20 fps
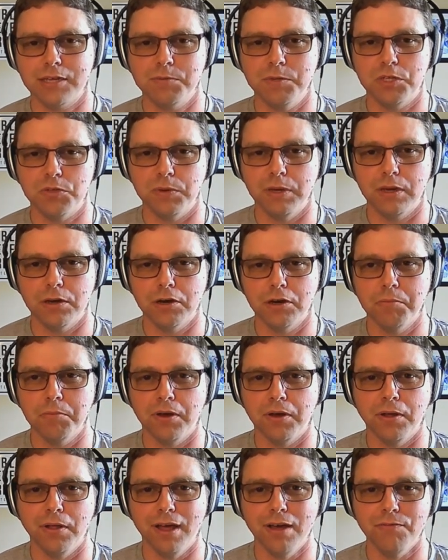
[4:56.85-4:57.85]
between
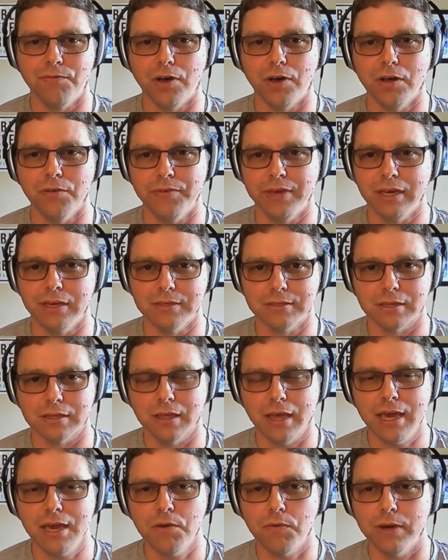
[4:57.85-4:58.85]
COBOL evolving as a
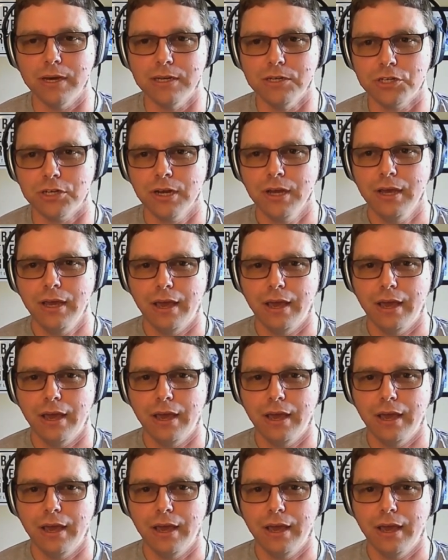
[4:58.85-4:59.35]
language